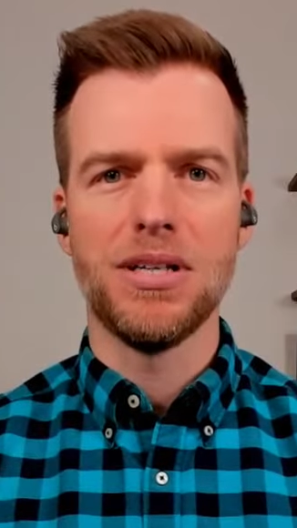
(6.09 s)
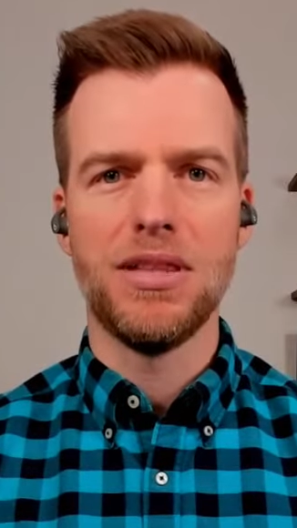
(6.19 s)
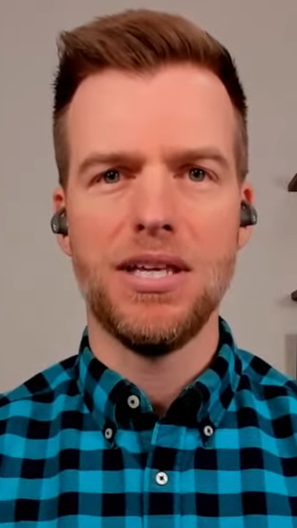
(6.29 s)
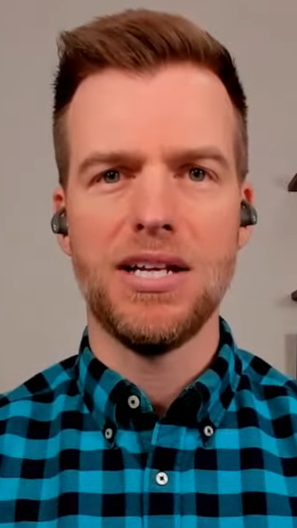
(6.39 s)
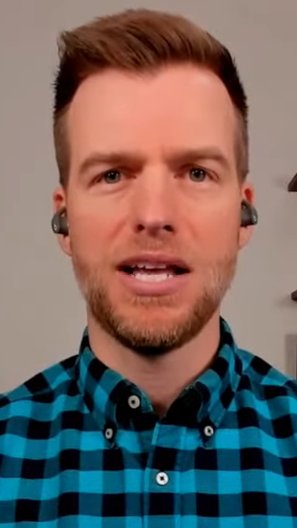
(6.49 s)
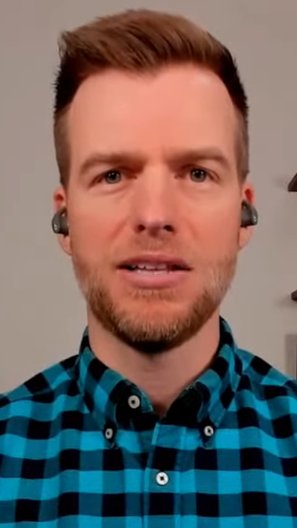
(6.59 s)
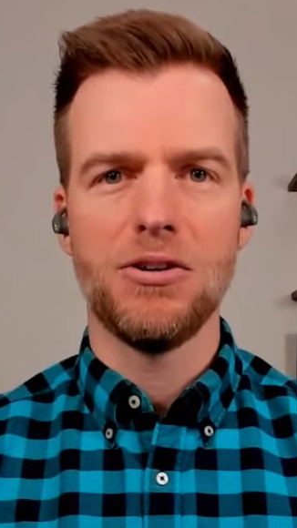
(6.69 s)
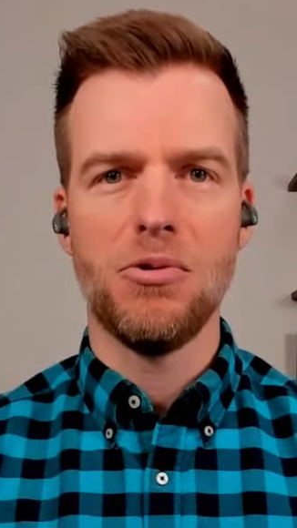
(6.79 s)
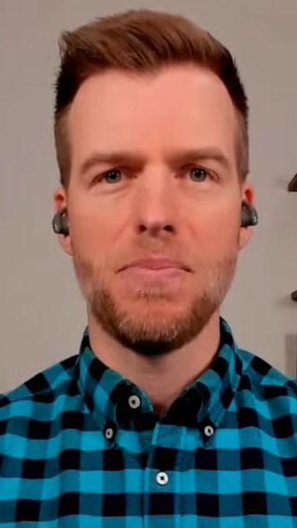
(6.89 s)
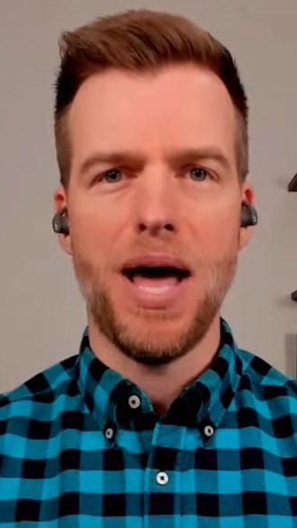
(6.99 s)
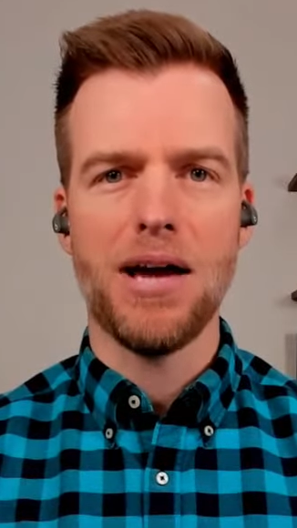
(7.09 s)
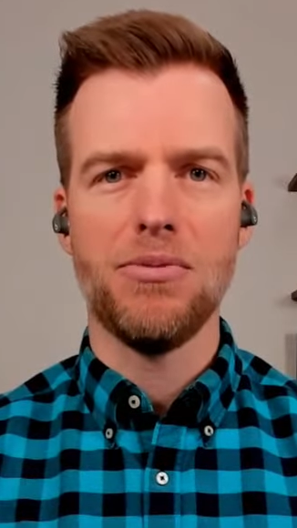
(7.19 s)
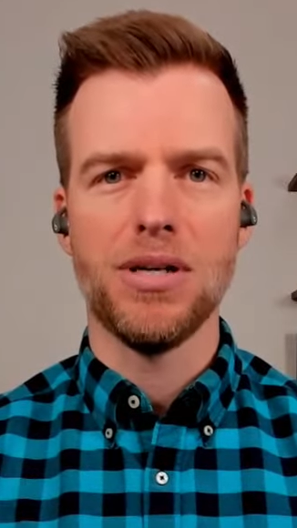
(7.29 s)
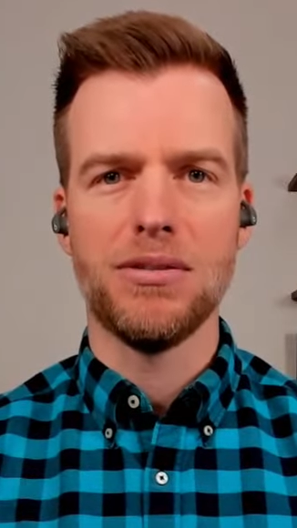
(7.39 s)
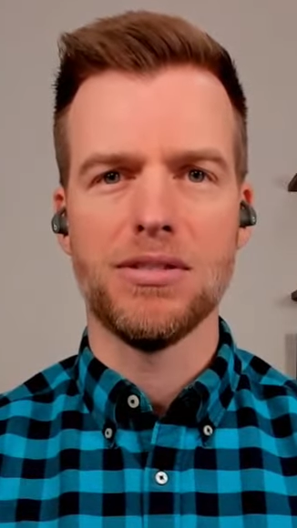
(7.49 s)
I think you'd have to go back,
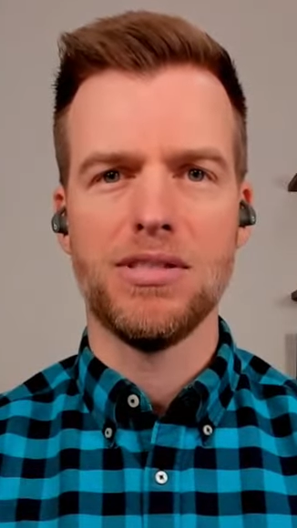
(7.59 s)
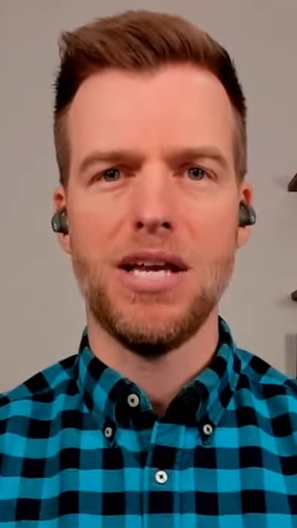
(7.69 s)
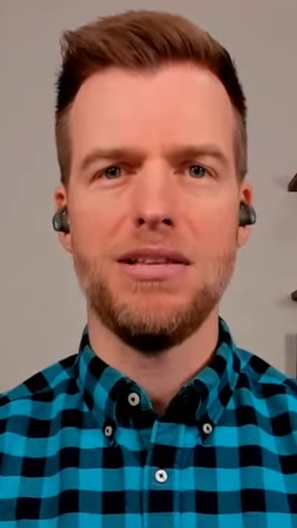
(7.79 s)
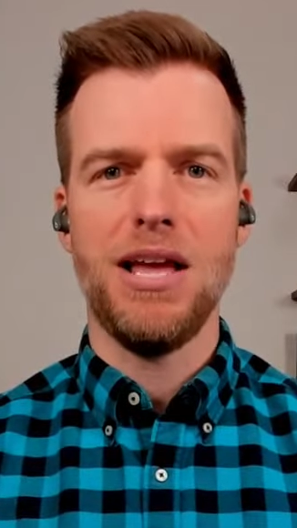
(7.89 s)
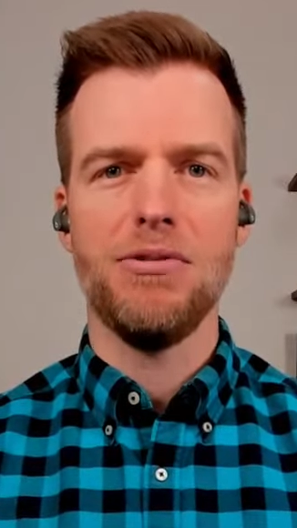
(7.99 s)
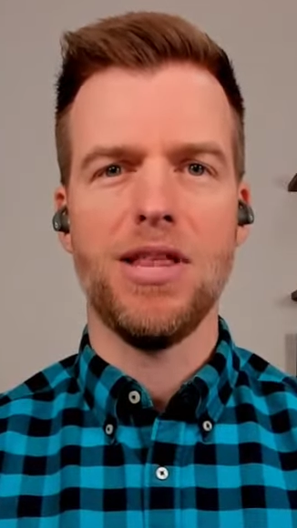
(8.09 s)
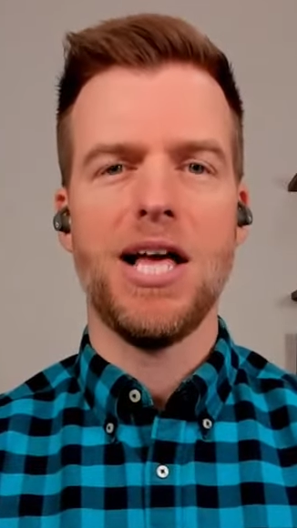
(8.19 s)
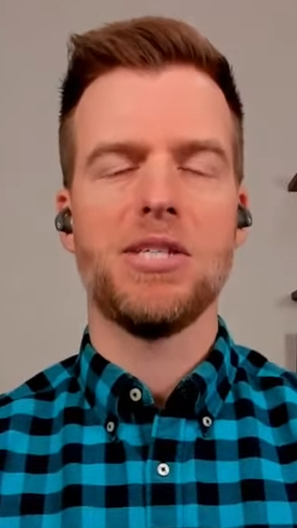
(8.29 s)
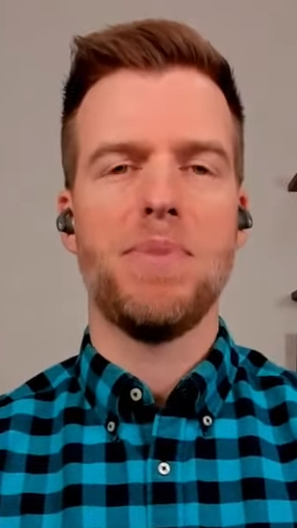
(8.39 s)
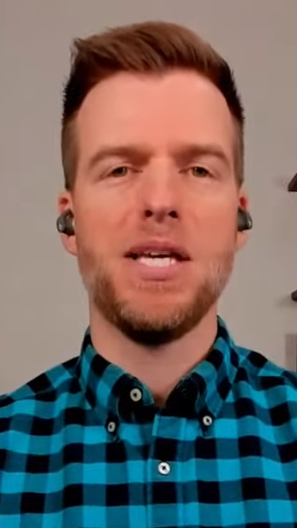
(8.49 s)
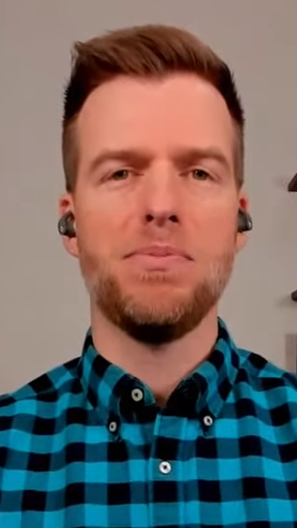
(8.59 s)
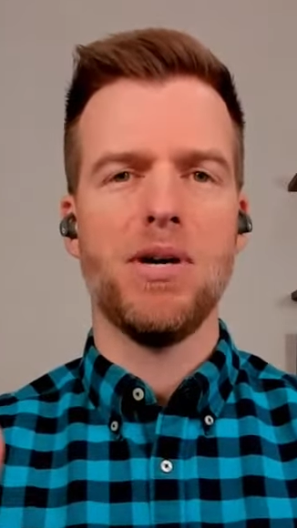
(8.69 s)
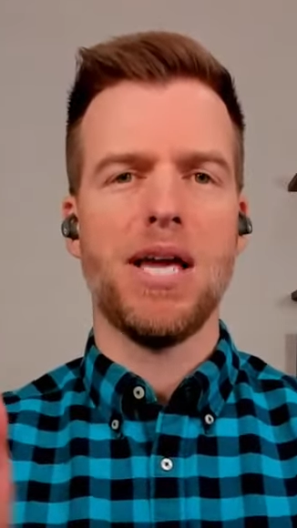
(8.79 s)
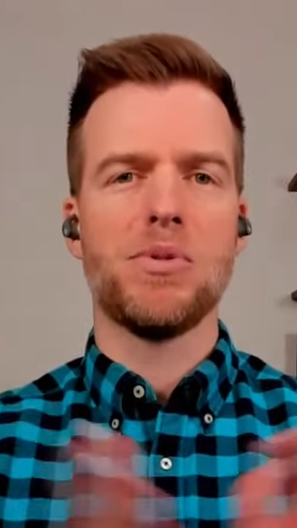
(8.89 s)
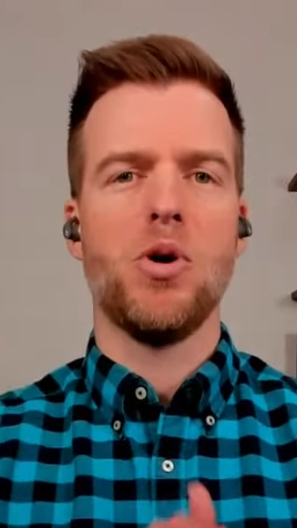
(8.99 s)
what, Sunday with the last
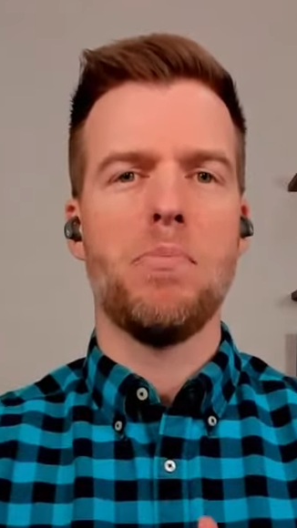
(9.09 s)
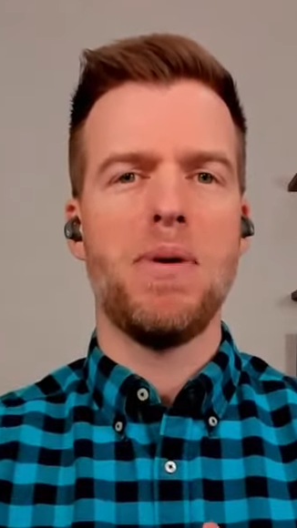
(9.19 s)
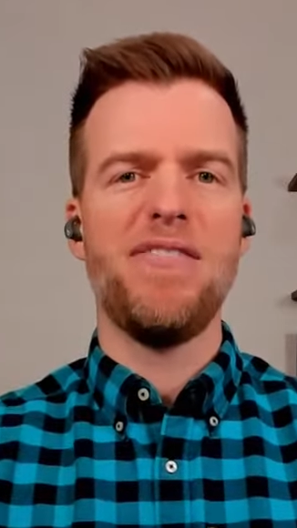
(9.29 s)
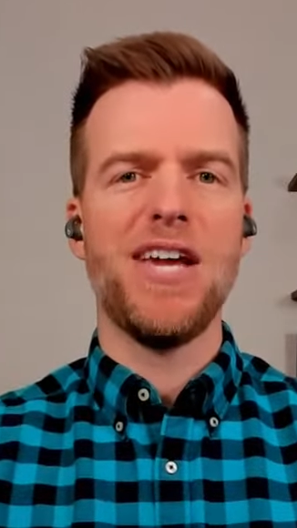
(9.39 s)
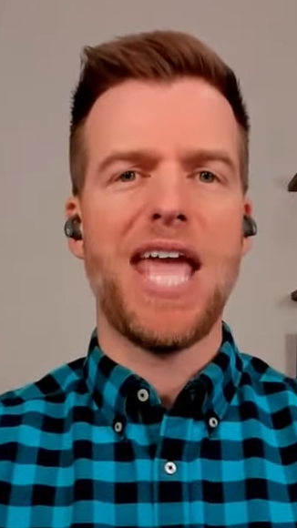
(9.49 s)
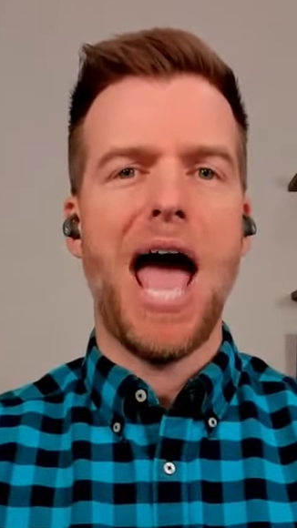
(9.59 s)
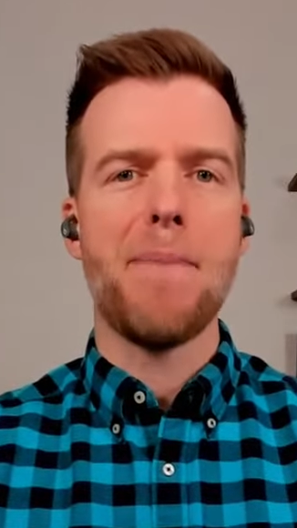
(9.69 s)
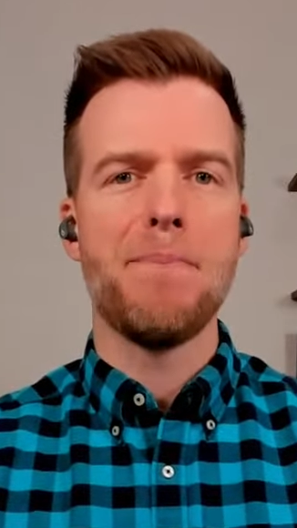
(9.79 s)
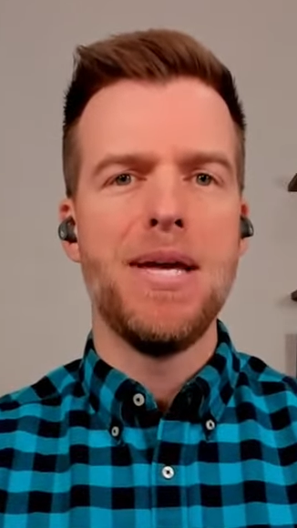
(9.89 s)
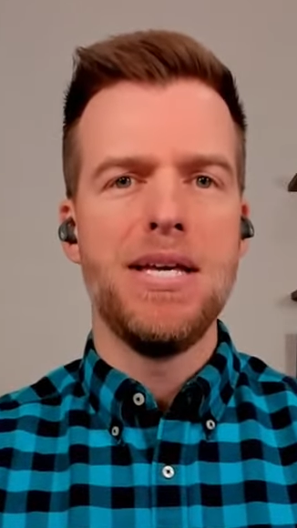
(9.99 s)
baseball game. So a bit of a gap.